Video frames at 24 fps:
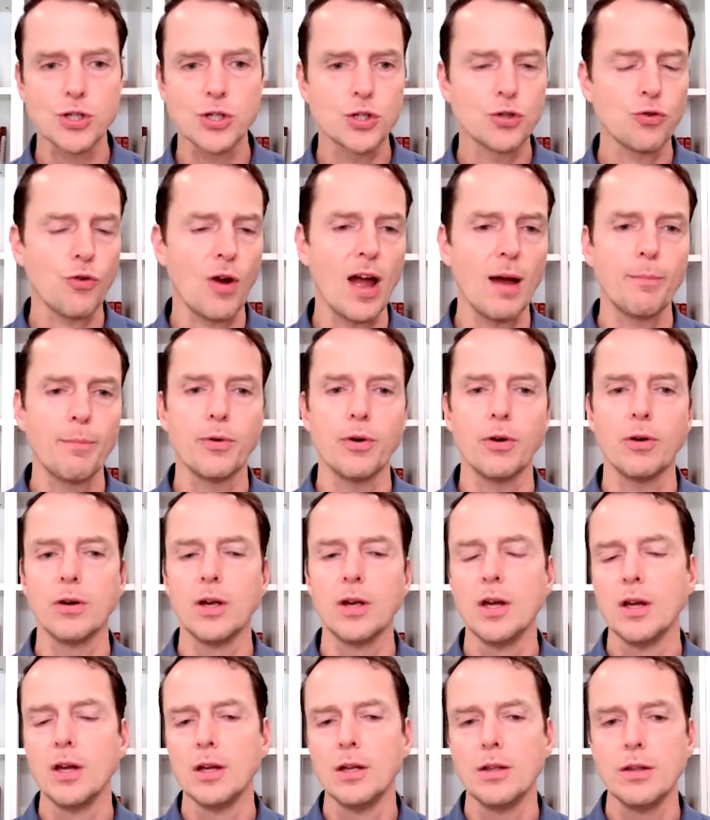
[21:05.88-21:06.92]
or strep
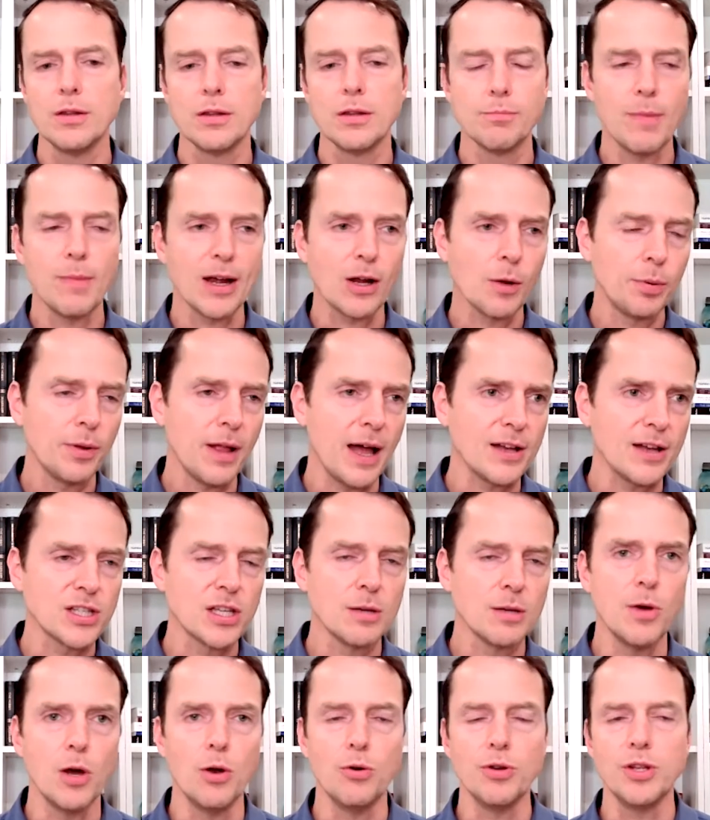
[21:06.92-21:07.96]
or
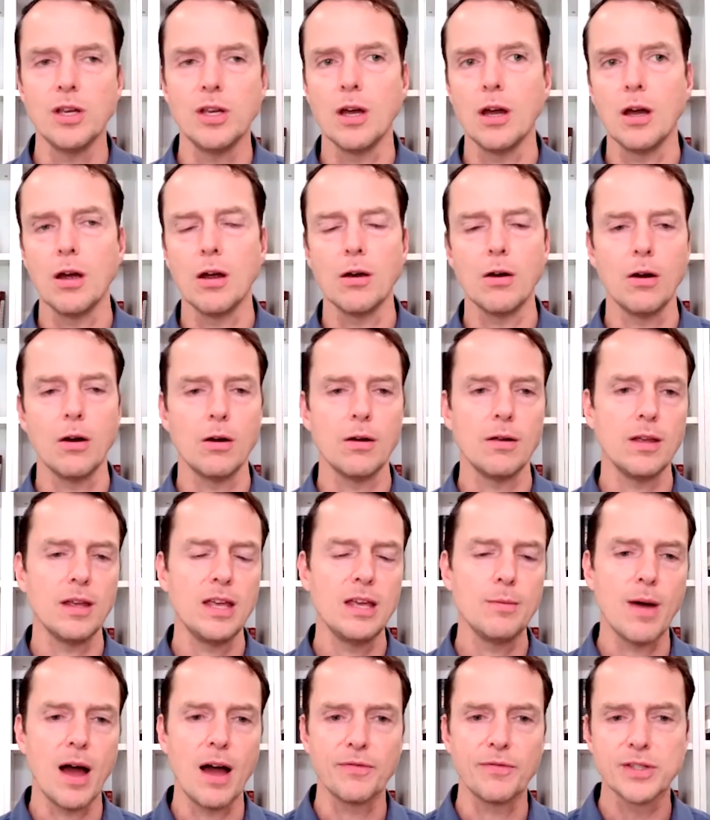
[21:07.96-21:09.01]
Mycoplasma pneumonia or
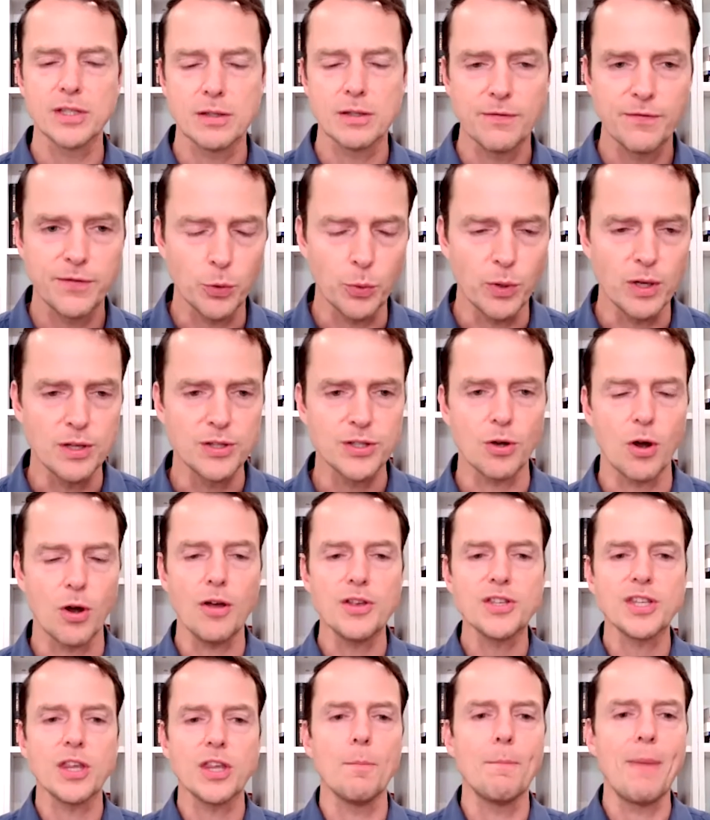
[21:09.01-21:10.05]
hemophilus influenza,
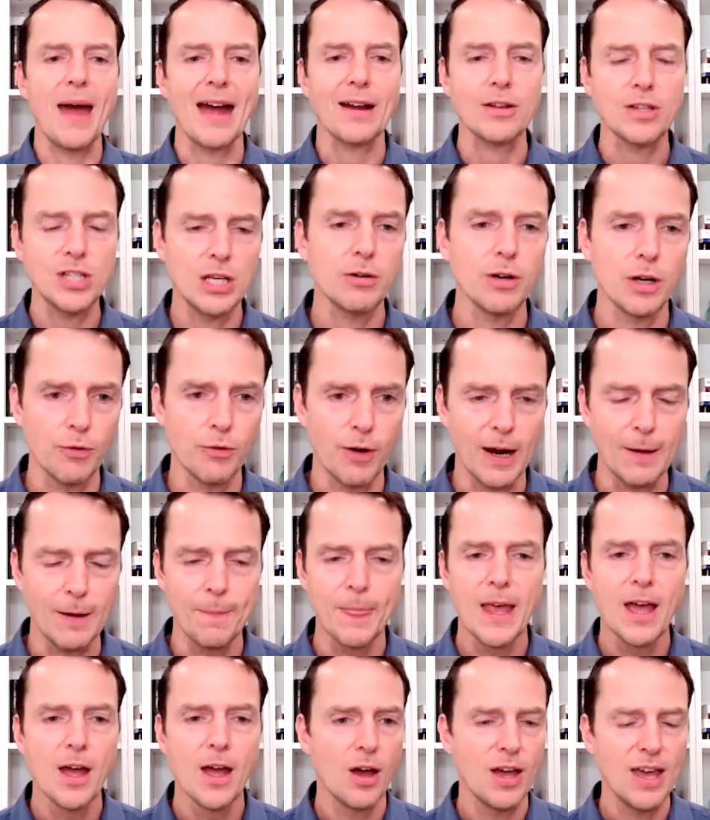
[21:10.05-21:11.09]
all these other bacteria, right,
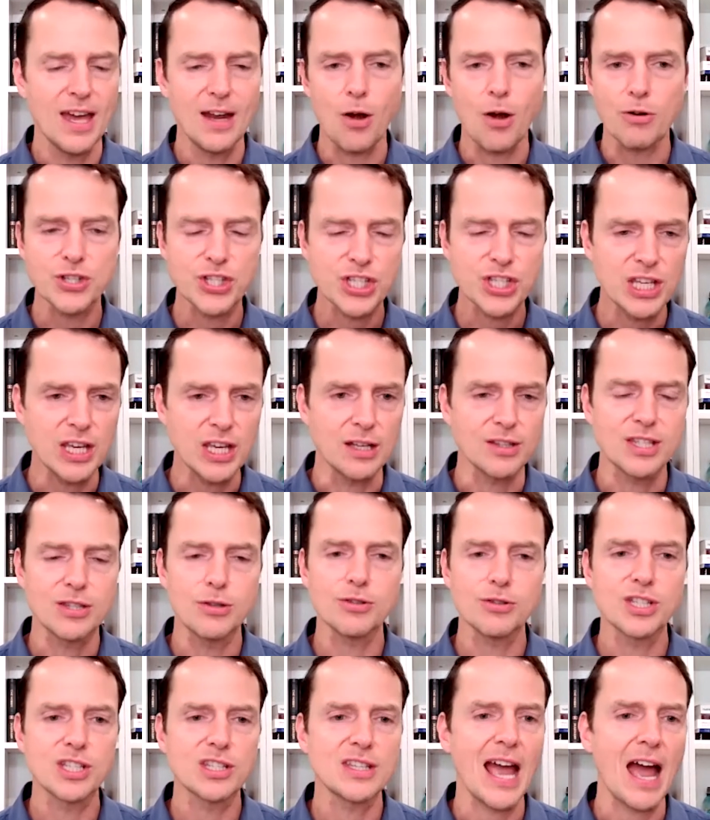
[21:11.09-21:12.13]
in our skin. So
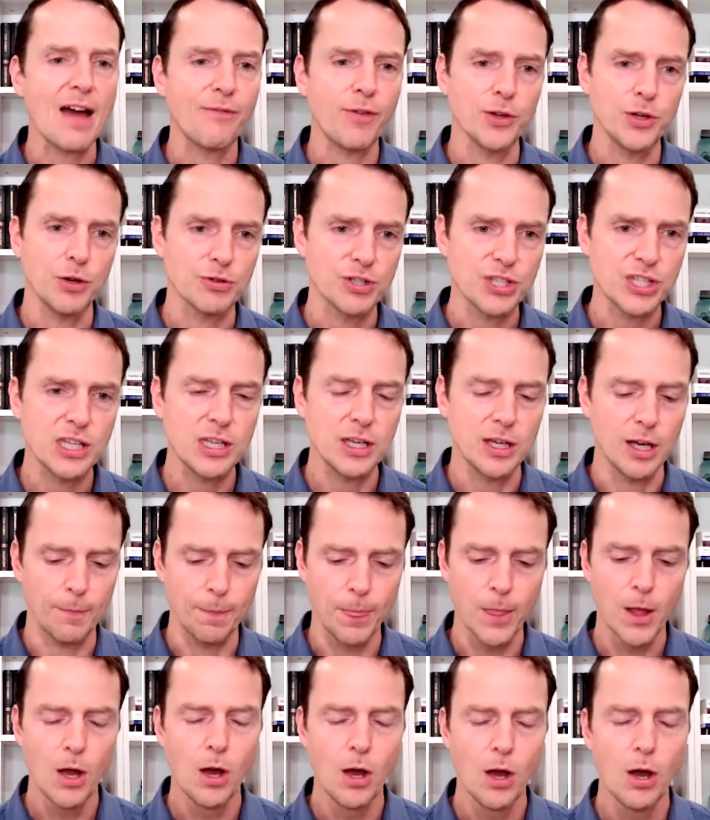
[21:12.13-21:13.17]
there's staph on your
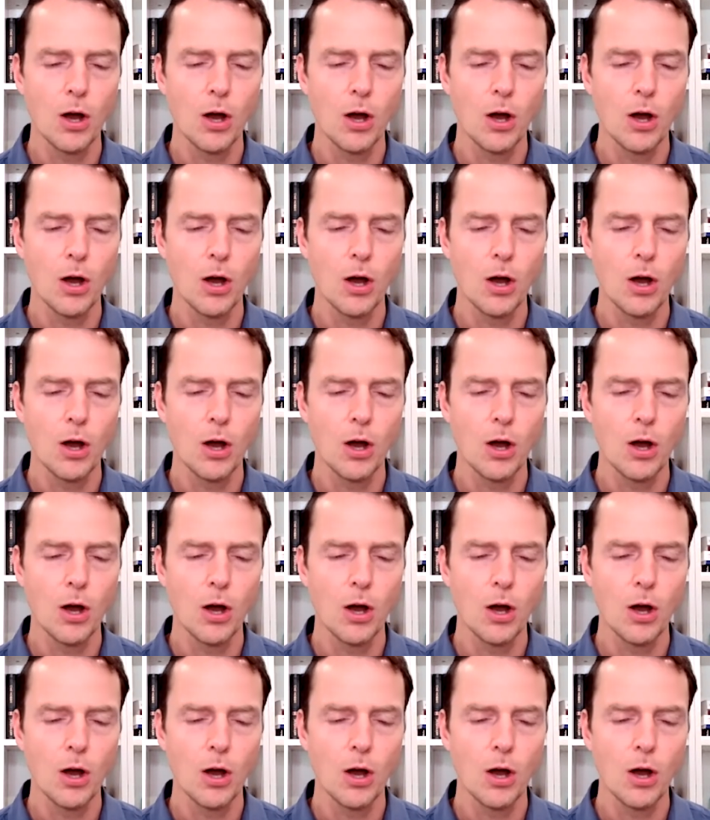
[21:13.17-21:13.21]
skin.